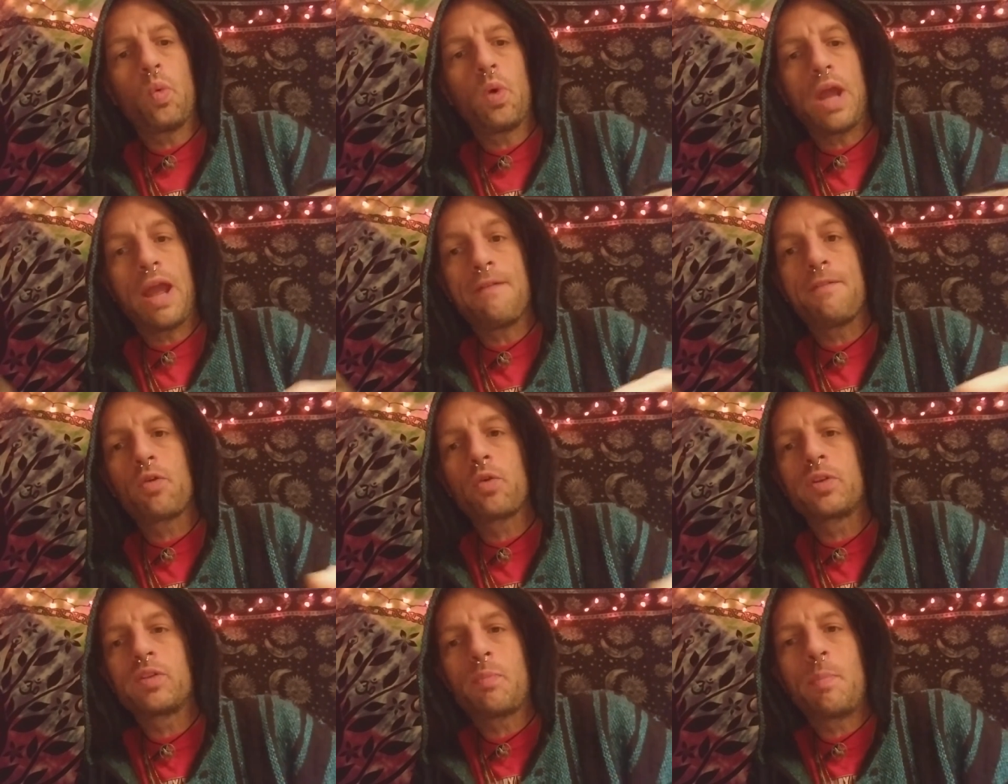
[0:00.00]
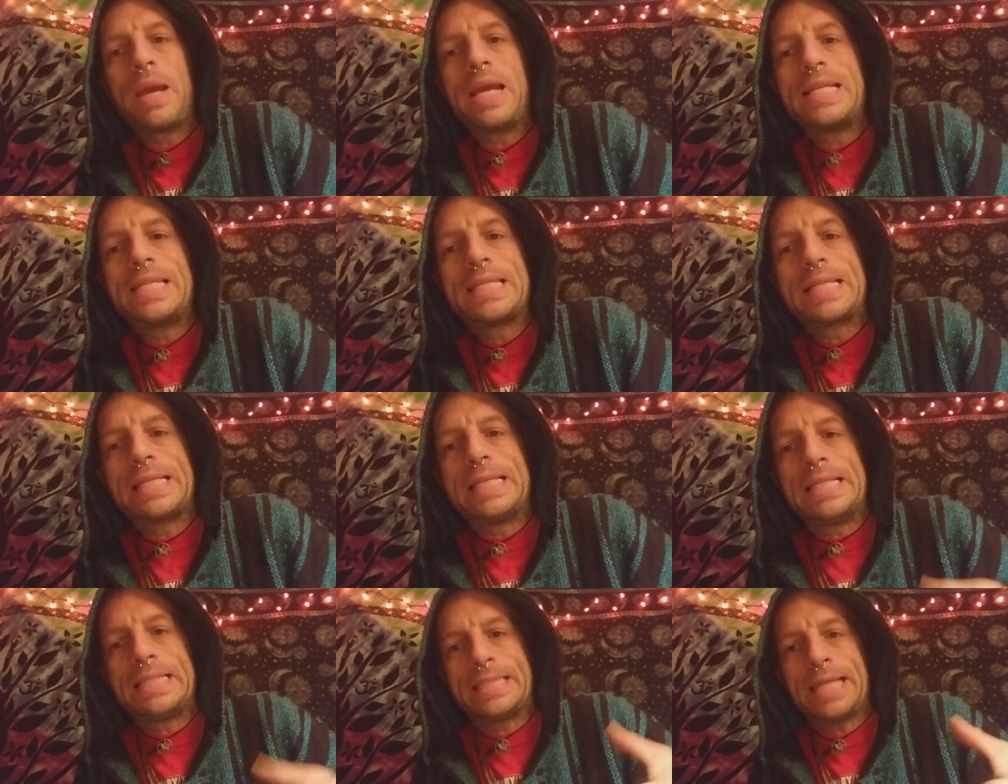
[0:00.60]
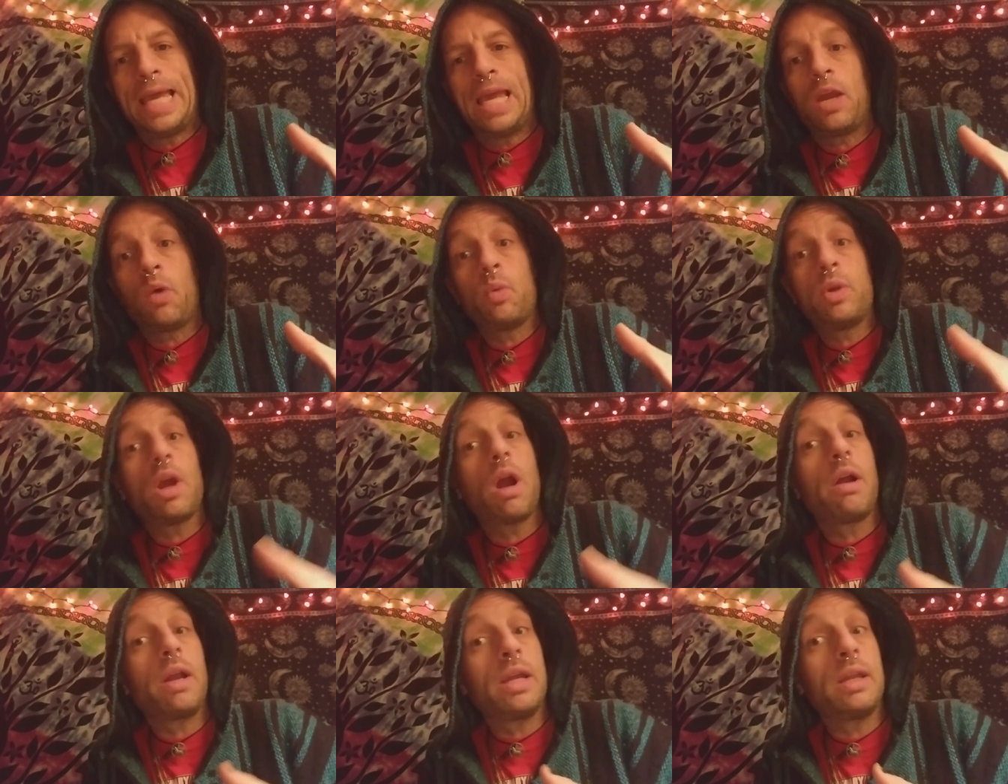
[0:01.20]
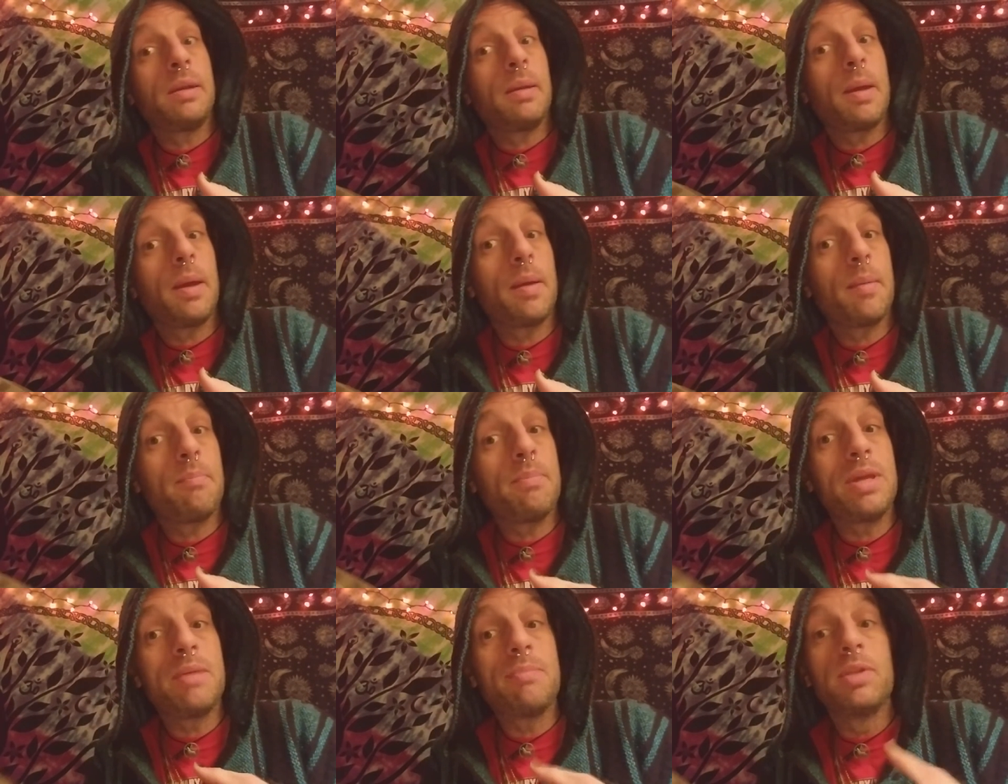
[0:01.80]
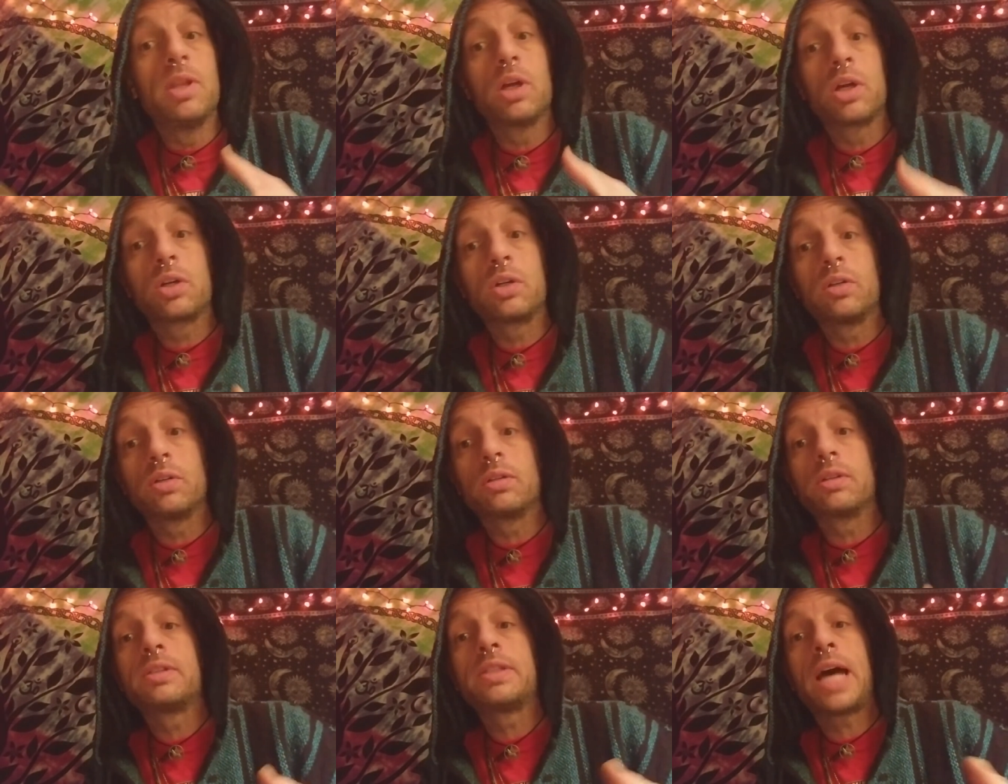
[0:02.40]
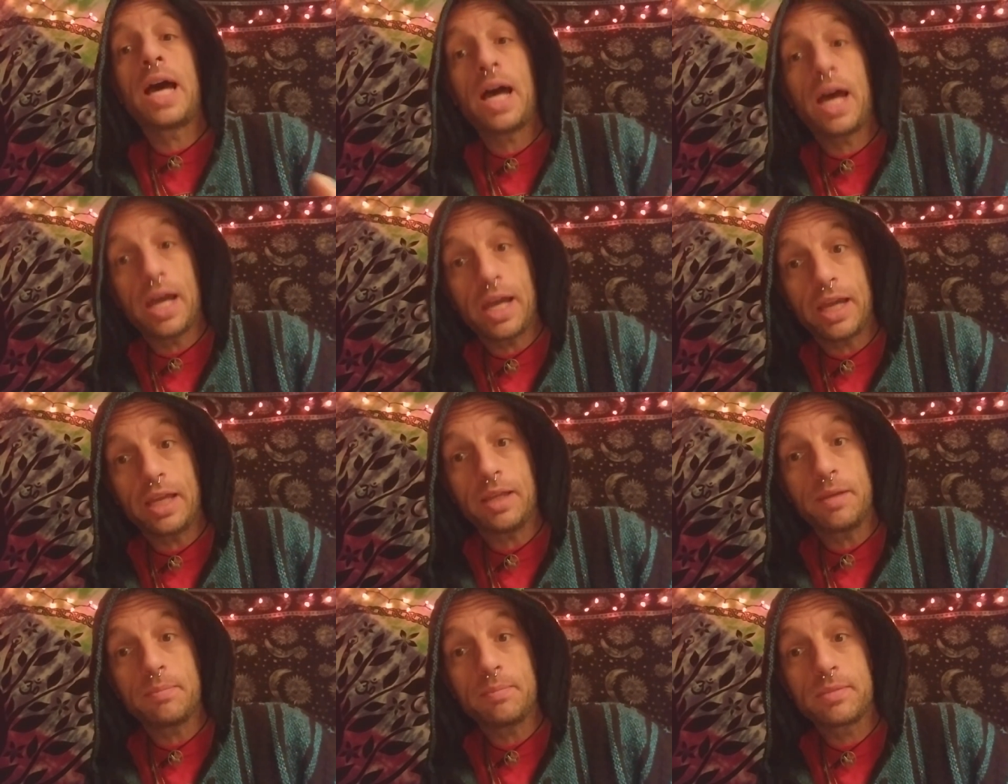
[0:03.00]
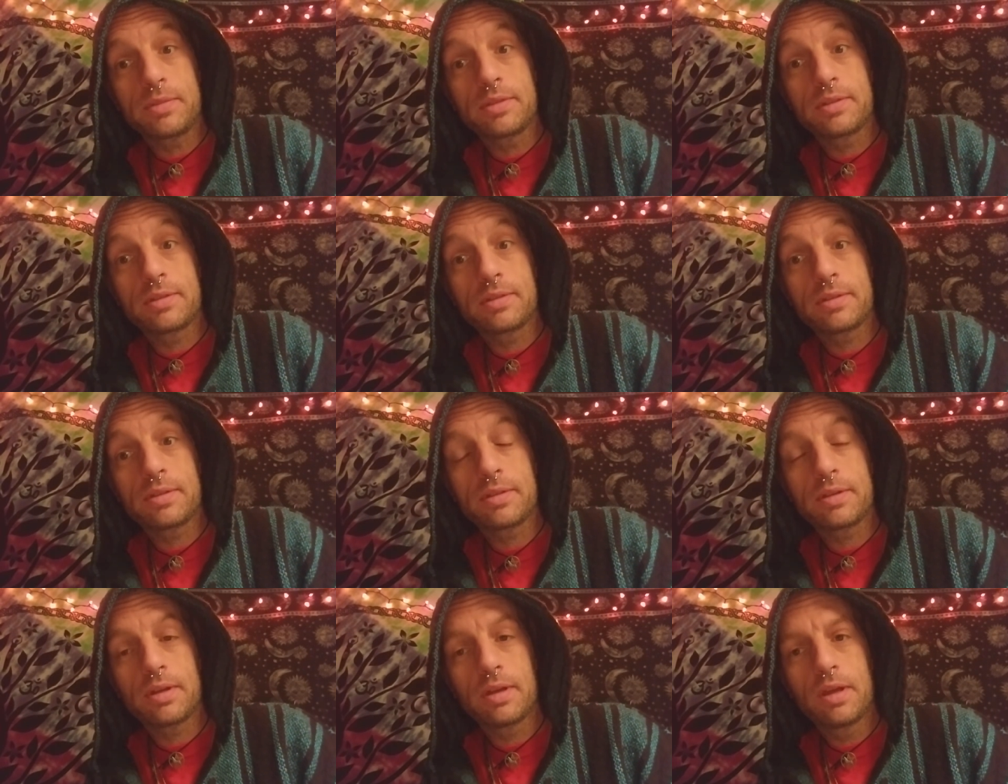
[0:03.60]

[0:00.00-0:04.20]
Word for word: Everyone's basically saying we are in biblical times.